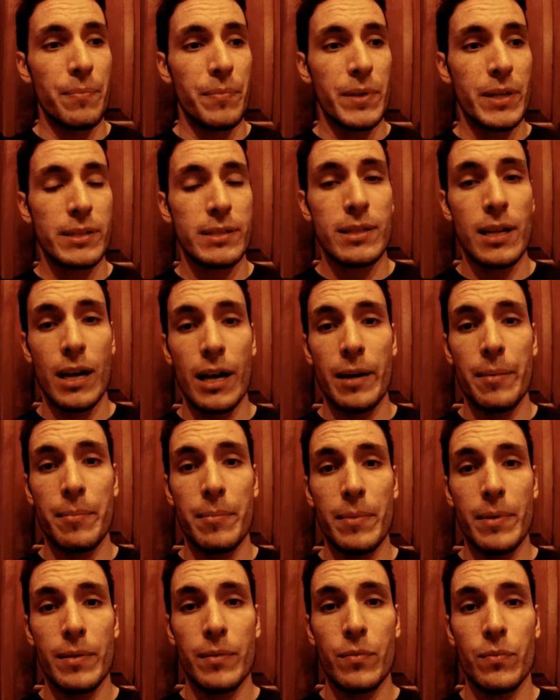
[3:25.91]
This
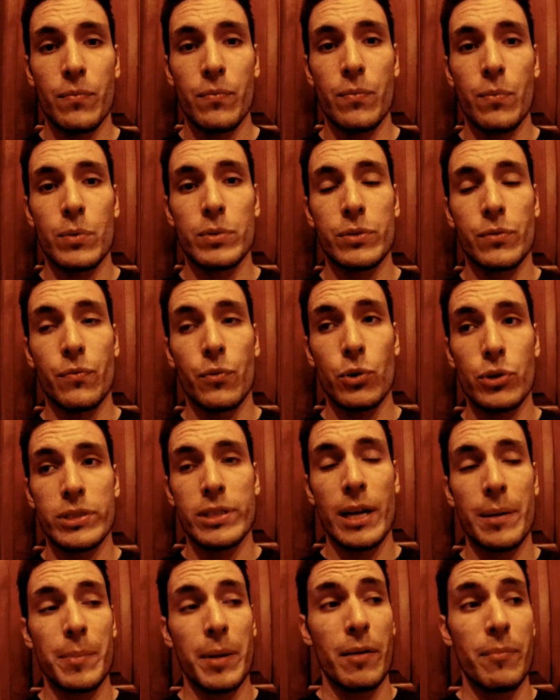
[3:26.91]
time was the first
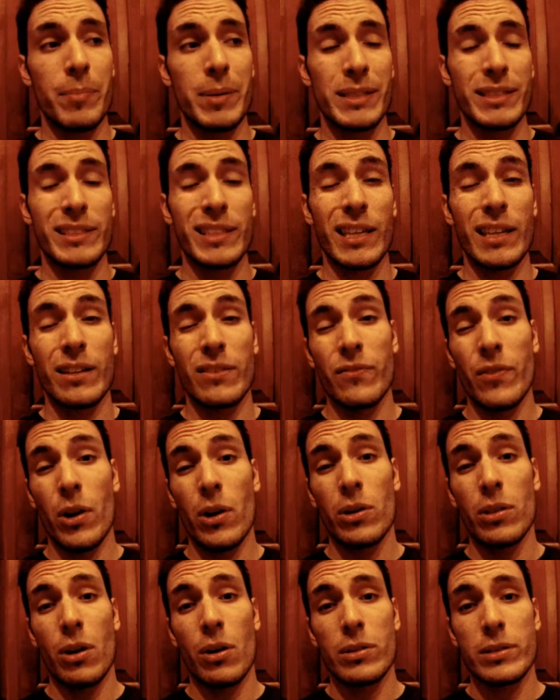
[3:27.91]
time that I've been sick in a
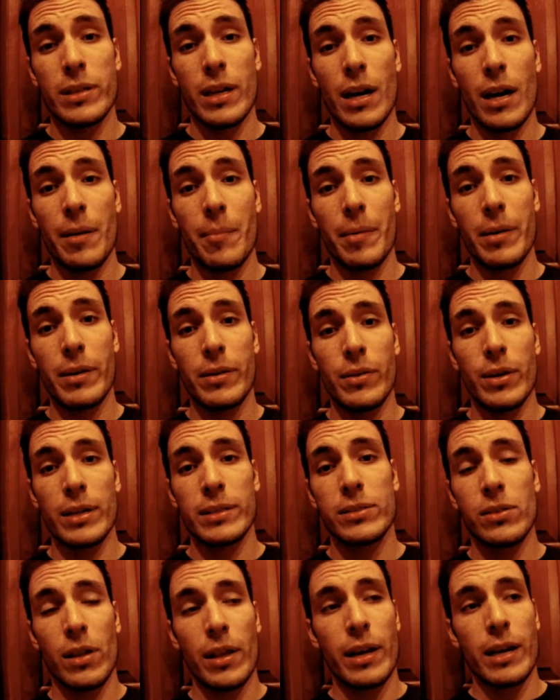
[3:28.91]
very long time. You
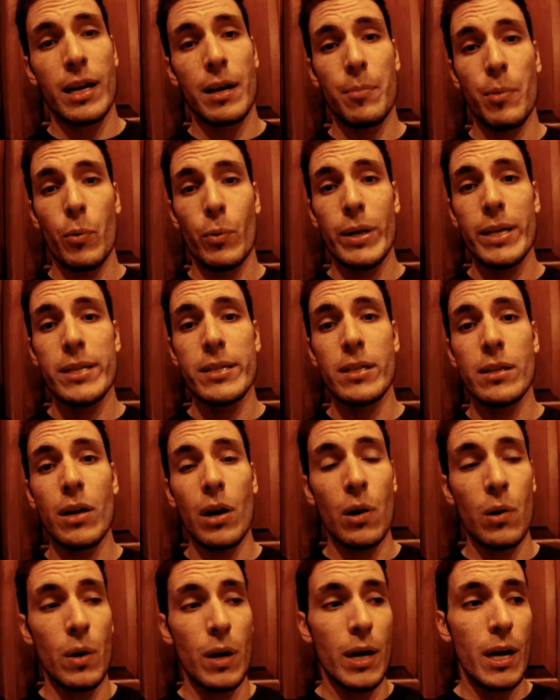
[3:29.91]
guys saw that a couple weeks
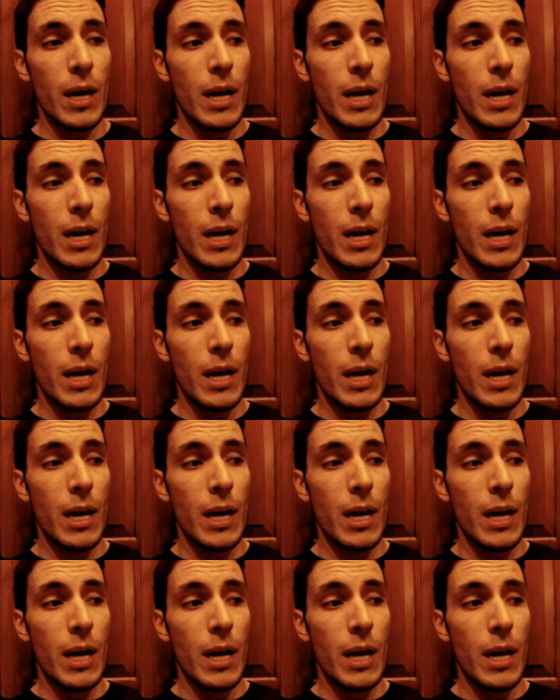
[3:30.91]
ago.